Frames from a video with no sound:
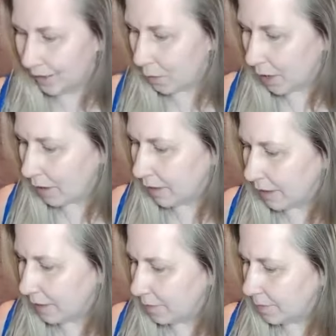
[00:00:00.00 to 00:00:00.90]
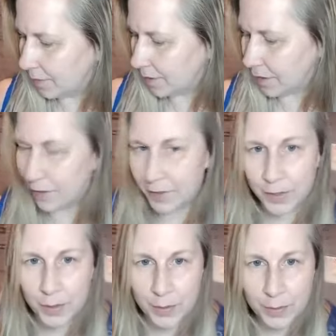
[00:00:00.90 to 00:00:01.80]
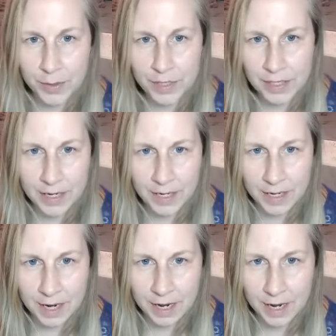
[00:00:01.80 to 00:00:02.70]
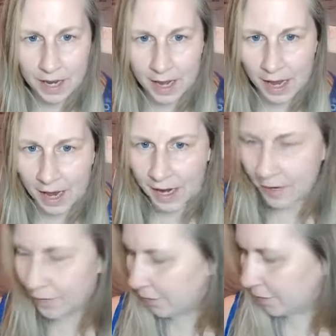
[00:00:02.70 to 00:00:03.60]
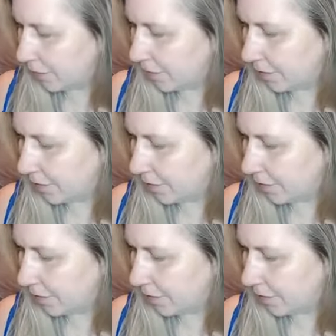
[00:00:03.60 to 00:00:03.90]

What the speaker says: Welcome to Tuesday Night Live.